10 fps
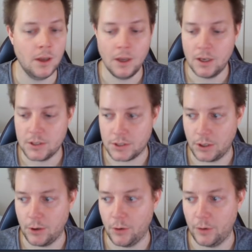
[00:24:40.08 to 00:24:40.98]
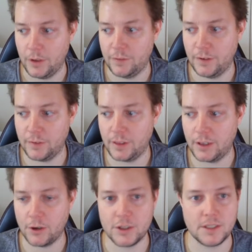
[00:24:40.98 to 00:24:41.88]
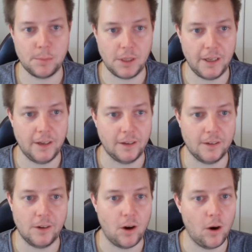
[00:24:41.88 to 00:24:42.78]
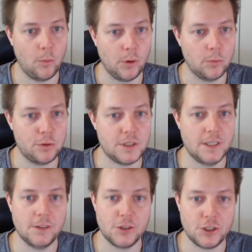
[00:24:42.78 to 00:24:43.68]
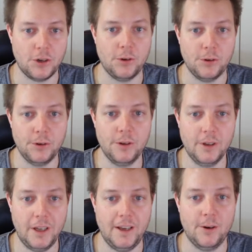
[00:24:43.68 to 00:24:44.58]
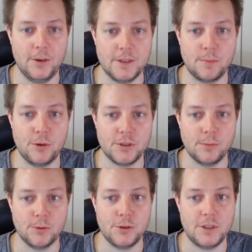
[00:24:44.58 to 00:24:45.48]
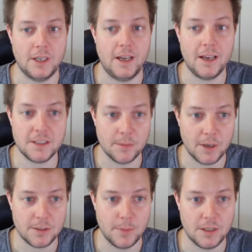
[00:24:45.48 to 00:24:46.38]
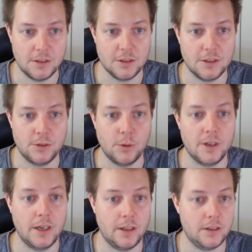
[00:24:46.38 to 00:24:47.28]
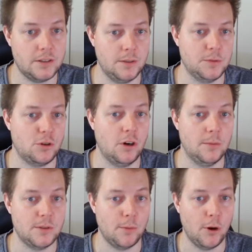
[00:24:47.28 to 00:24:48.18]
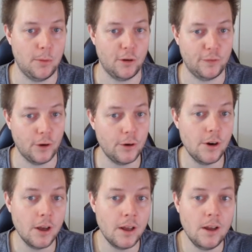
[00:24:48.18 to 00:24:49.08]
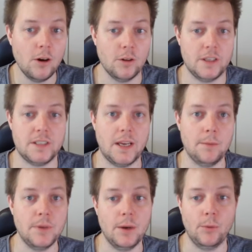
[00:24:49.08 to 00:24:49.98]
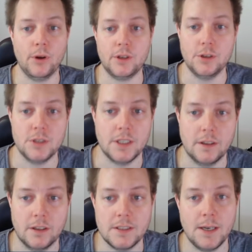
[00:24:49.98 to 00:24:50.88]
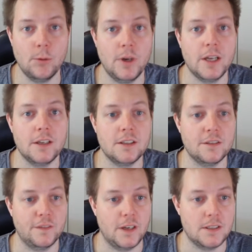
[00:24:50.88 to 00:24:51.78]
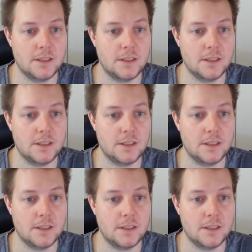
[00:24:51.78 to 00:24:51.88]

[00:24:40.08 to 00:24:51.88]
So, if everything goes to plan, I will proceed to show you how it is possible to send SMS messages to another subscriber's mobile phone on the same network using the telnet interface.